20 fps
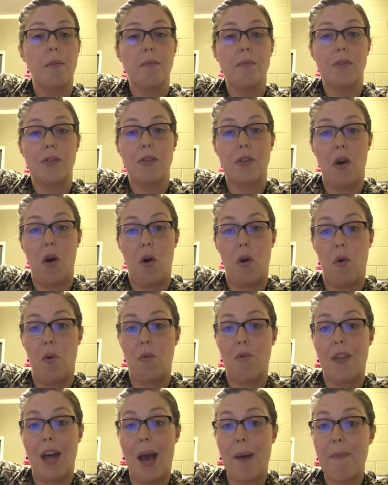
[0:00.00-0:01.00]

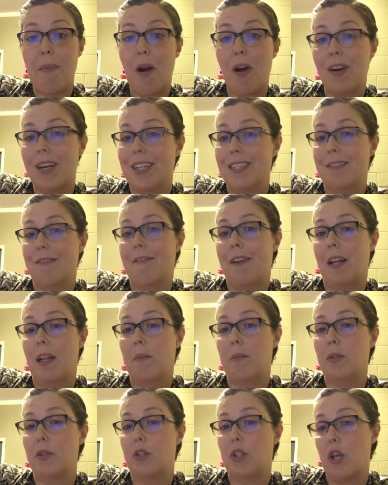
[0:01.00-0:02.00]
so that part is
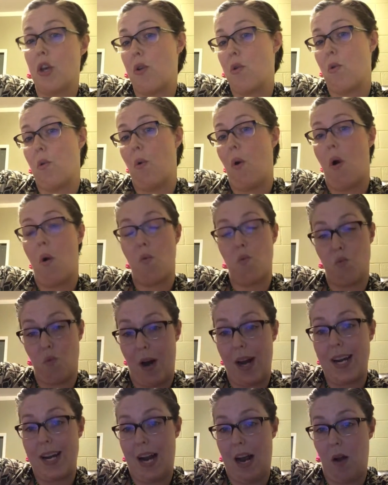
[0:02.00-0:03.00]
available to you
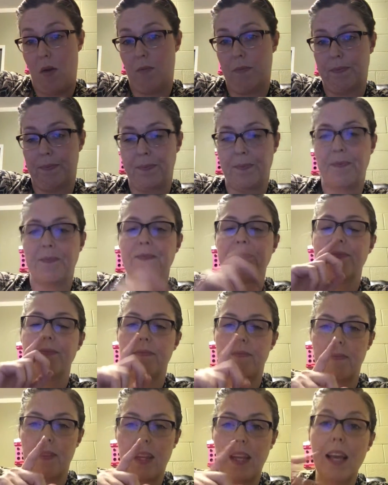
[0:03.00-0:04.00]
right now.
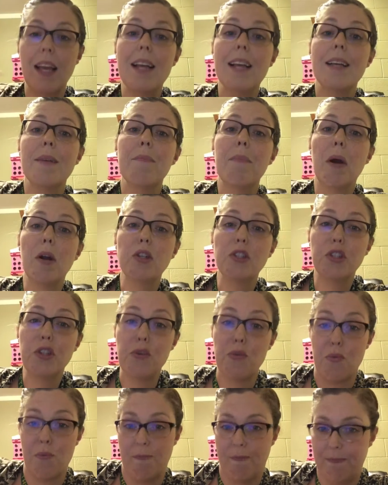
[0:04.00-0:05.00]
Part
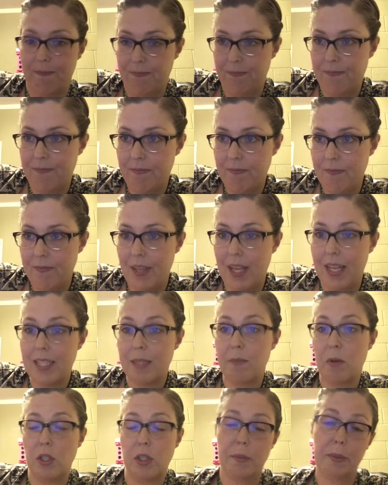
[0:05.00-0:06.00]
2 is
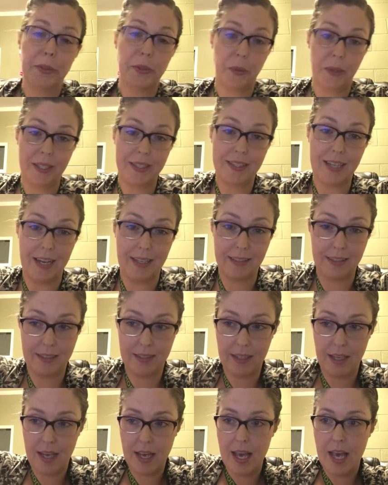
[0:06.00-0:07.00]
multiple choice
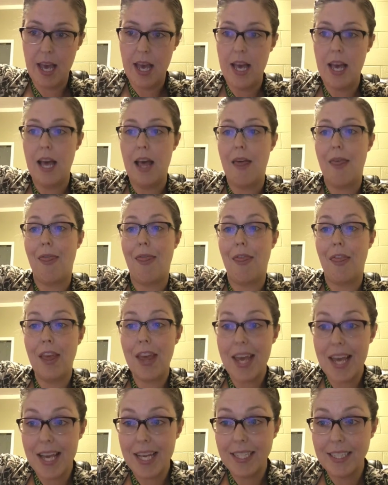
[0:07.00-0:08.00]
test.
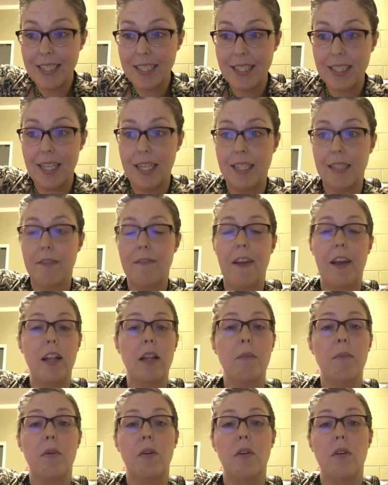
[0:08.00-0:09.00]
This is
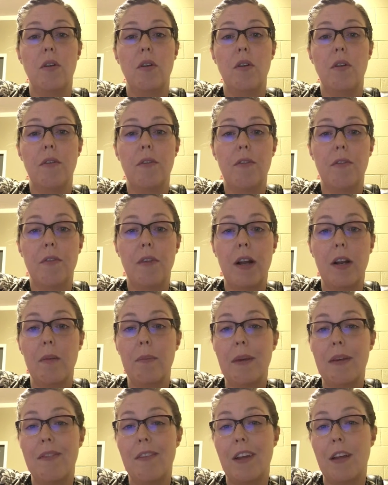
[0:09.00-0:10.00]
available, it'll
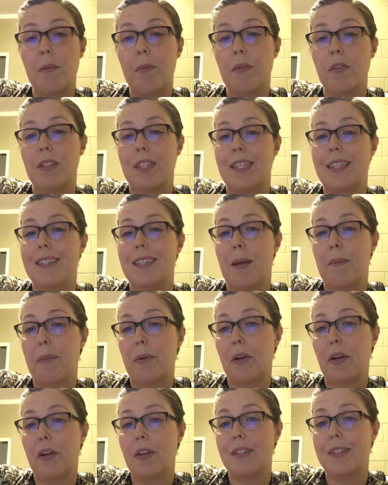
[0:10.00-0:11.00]
be available
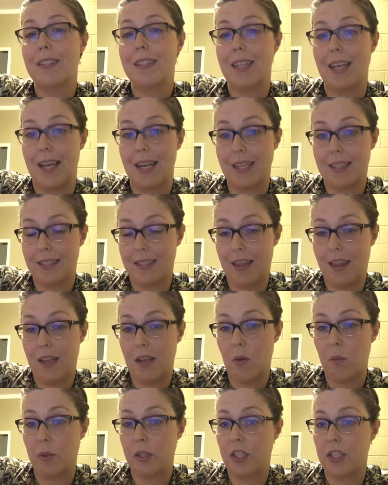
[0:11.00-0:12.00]
December 6th,
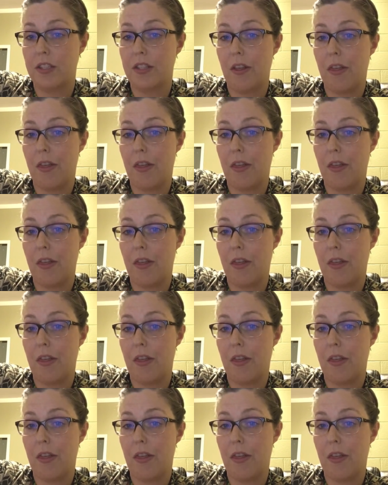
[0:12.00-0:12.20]
which is